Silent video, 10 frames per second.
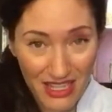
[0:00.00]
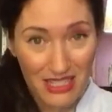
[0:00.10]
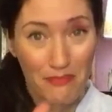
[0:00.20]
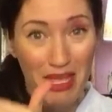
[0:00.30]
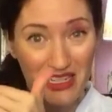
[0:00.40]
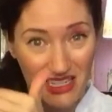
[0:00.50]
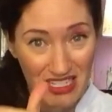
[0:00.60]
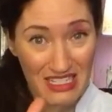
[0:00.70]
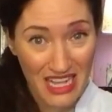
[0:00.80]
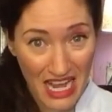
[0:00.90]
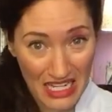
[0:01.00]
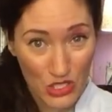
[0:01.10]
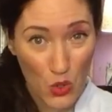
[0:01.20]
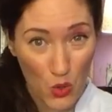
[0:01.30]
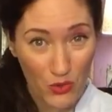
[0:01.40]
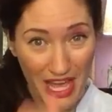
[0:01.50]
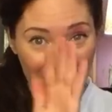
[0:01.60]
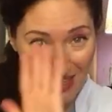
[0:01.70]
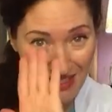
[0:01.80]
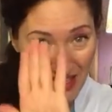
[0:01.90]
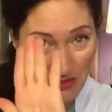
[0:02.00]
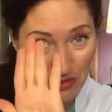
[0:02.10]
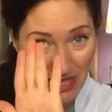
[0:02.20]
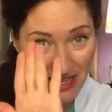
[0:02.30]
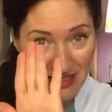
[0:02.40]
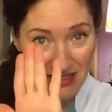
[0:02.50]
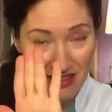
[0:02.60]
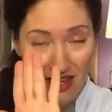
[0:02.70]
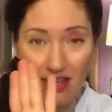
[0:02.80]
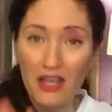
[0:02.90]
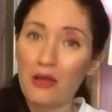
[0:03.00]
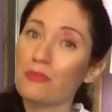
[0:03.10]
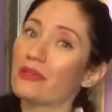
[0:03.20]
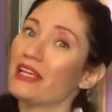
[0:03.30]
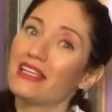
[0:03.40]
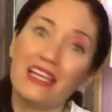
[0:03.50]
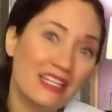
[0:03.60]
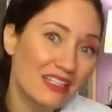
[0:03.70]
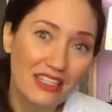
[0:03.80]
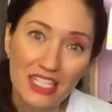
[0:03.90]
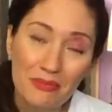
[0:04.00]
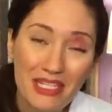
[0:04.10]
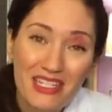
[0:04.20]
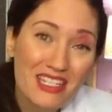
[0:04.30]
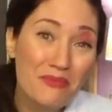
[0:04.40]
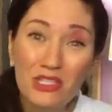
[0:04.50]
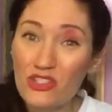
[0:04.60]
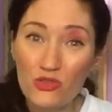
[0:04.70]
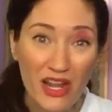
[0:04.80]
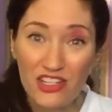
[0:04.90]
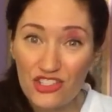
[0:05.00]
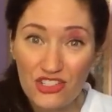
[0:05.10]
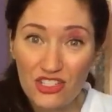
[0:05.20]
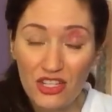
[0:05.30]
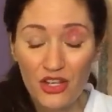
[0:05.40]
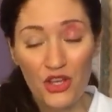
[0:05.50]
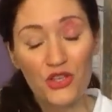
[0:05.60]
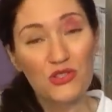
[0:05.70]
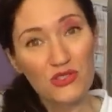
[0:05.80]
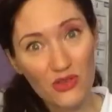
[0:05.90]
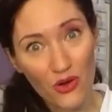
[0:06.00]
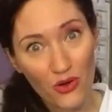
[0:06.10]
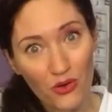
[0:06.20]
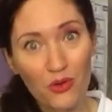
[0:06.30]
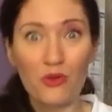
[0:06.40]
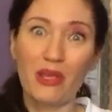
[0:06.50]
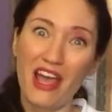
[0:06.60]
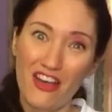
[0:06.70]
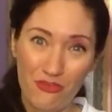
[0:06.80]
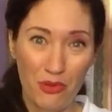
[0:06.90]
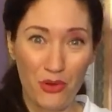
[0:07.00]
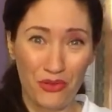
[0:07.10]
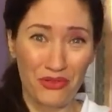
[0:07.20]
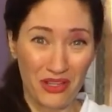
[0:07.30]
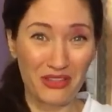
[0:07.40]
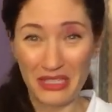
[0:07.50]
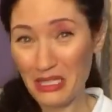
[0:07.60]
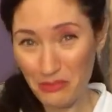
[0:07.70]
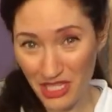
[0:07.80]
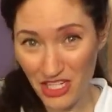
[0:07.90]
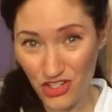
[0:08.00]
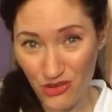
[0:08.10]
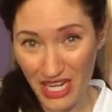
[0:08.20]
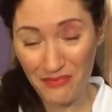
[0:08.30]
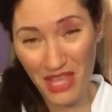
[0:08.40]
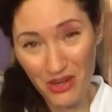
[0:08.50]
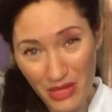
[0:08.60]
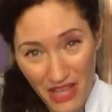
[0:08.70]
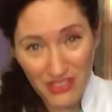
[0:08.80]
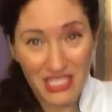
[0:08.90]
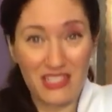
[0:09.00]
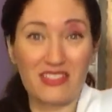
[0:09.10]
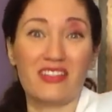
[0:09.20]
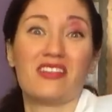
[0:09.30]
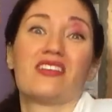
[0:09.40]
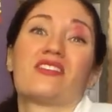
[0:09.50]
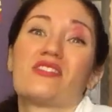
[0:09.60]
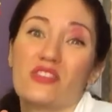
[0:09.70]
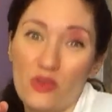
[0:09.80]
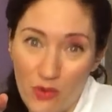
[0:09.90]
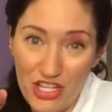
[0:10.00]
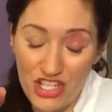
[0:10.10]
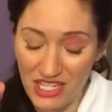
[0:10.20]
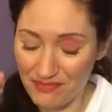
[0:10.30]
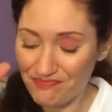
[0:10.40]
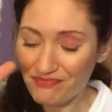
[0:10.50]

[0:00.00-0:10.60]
that's meant to design to hold that disc in place, but like any ligament, it can be stretched. So we have both a ligament injury and we have a disc squishing